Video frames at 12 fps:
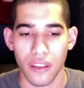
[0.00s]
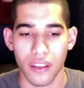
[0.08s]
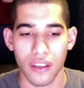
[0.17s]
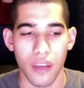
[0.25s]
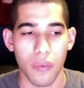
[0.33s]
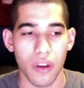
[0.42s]

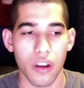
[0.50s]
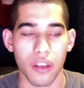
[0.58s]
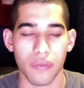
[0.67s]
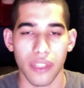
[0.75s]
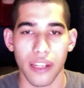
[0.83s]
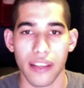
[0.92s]
I'm gonna call
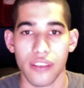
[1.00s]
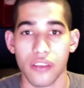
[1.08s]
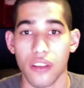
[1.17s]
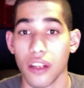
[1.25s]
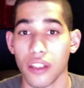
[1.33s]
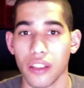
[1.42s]
him the Night
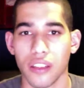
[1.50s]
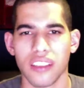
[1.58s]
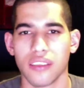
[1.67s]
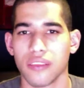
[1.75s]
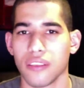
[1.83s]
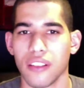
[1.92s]
Stalker
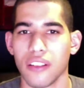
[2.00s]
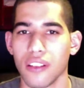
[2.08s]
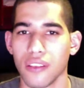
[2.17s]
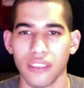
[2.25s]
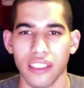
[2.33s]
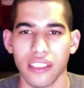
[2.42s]
because I don't know,
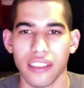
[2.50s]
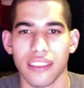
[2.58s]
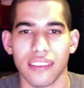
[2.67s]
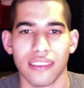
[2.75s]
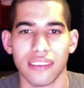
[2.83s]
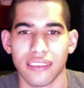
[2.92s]

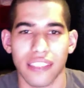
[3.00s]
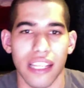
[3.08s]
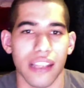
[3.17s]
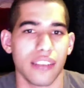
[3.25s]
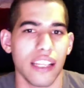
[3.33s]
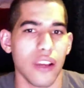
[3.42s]

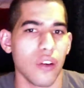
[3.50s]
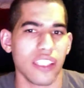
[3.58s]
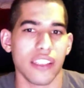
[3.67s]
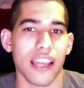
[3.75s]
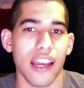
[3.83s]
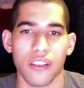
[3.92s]
they go in the
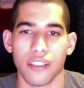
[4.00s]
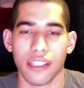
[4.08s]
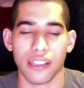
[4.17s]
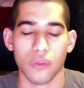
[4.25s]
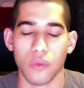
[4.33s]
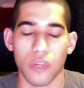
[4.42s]
shadow and they
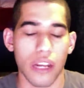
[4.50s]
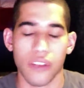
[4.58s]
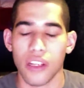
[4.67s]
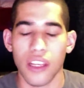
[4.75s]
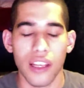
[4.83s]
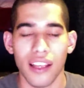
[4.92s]
whatever.
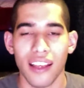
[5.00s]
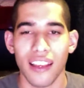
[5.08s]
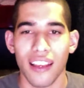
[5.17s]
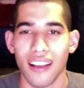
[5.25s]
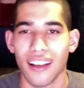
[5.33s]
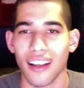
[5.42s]

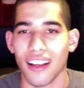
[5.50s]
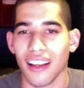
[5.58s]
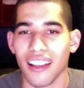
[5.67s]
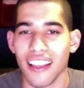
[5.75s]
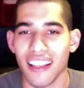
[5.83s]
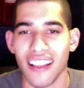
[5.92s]

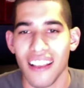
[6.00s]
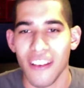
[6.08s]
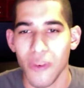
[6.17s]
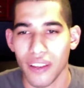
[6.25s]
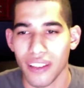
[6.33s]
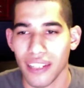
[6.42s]
Uh,
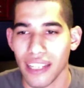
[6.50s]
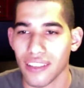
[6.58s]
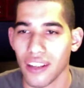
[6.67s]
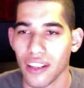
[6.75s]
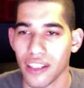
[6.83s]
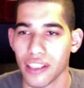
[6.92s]
One of the Night
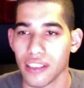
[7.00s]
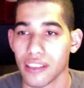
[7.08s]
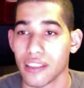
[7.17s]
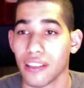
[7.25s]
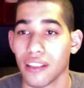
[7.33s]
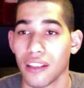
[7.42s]

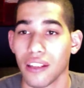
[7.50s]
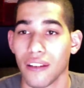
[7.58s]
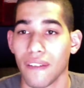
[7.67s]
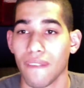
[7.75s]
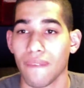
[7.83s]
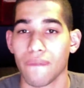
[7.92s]
Stalkers
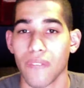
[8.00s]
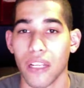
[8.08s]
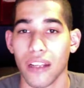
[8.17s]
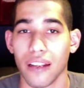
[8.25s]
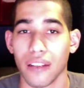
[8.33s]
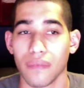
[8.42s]

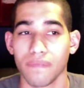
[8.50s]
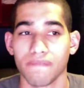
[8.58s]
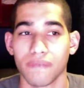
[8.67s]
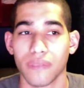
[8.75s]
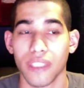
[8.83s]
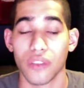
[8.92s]
uh,
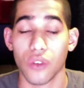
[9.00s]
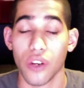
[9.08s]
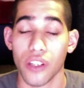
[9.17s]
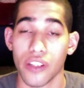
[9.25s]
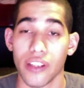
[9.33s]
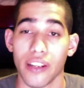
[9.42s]
is
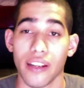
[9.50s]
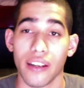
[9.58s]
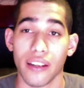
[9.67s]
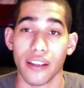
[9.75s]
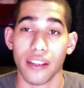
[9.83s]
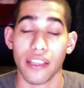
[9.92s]
tortured
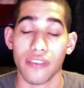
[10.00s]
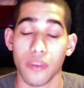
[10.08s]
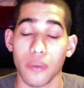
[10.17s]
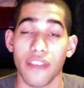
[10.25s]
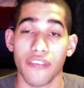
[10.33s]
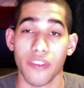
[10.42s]
and gives up
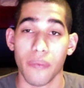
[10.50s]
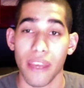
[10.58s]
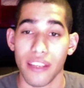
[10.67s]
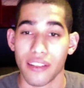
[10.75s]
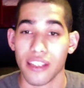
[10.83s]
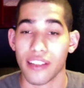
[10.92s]
the
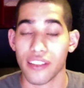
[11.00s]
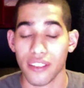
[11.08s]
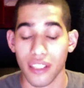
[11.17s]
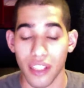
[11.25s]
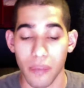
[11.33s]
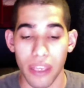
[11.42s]
information that there's
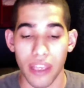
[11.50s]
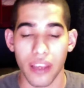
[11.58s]
gonna be